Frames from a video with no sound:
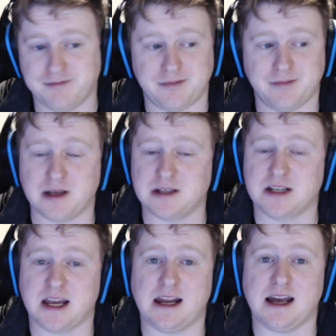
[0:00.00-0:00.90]
Big
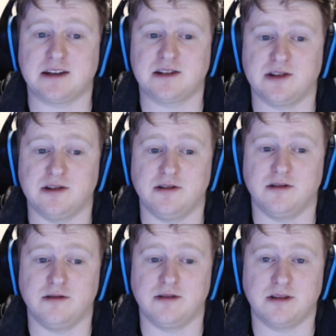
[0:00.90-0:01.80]
shout out
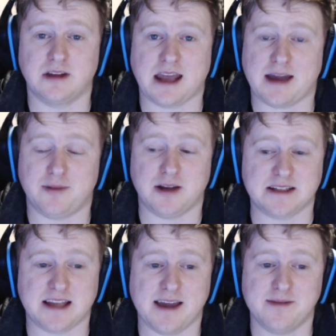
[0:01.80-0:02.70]
to the Cat Plays
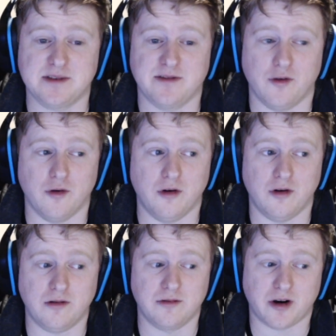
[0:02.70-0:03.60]
Games
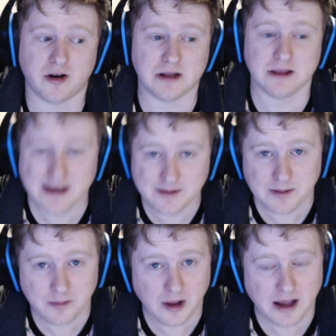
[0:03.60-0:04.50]
for not only letting me
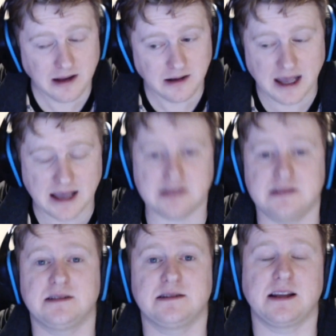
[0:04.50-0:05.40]
play
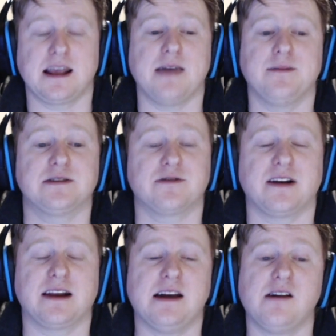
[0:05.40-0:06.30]
as the game is
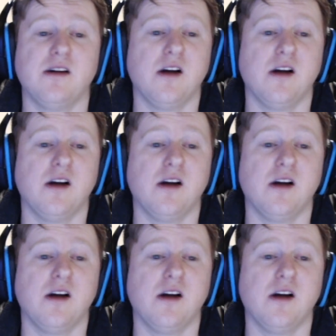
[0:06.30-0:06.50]
right now,